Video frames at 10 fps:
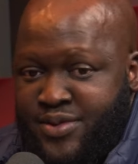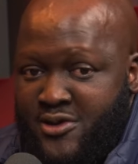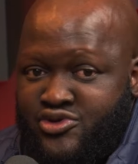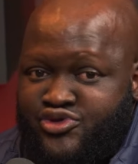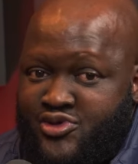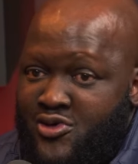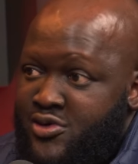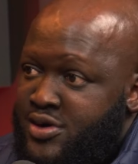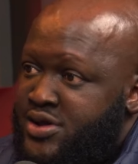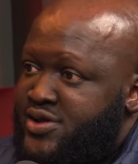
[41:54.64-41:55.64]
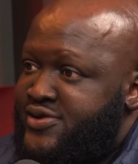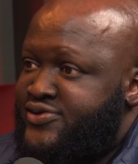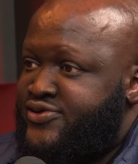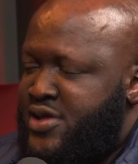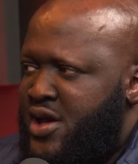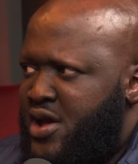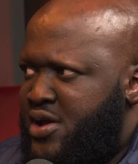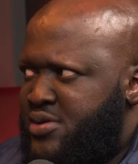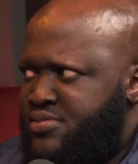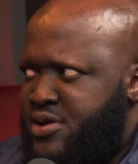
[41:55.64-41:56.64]
there were stories,
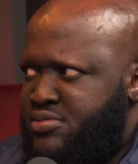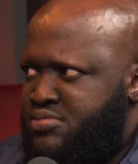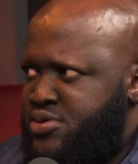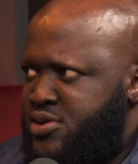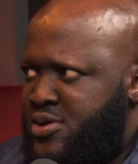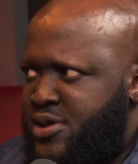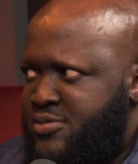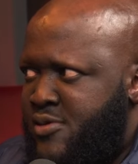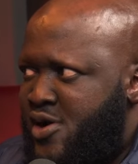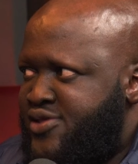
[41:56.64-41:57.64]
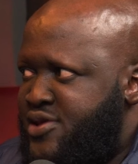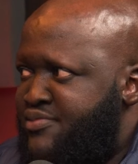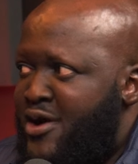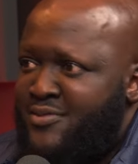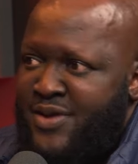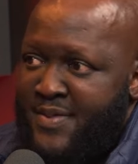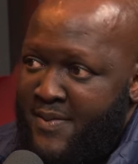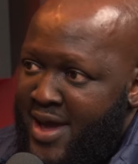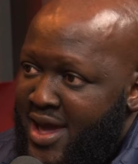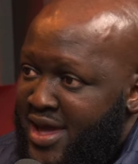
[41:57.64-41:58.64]
they wanted brown
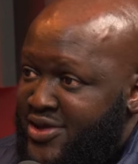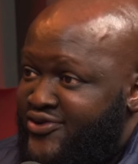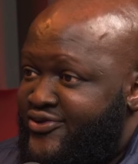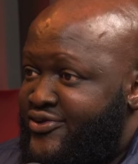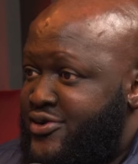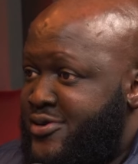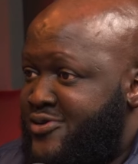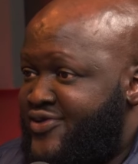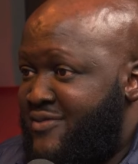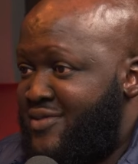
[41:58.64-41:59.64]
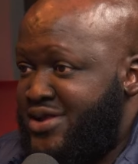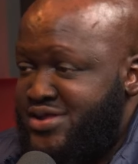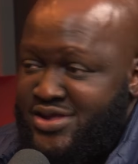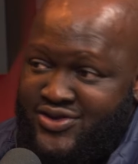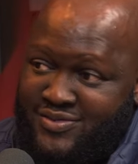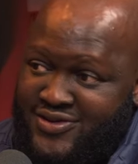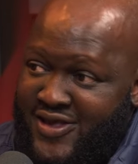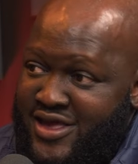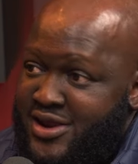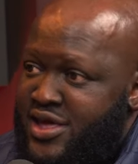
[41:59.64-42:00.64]
paper bags, somebody needed to be
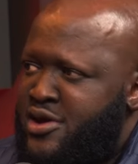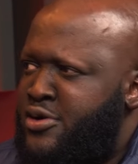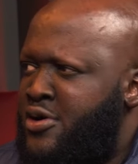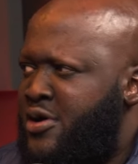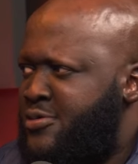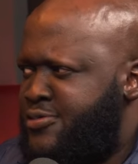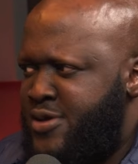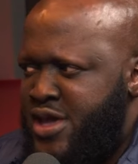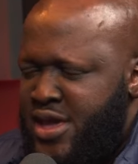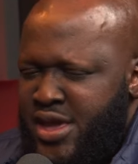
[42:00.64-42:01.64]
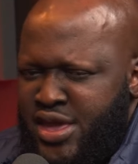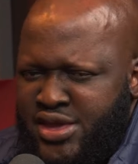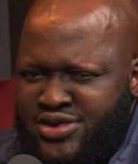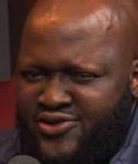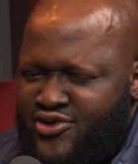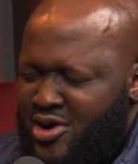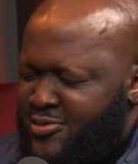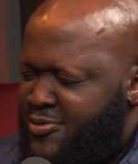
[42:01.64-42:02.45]
taken care of. It just got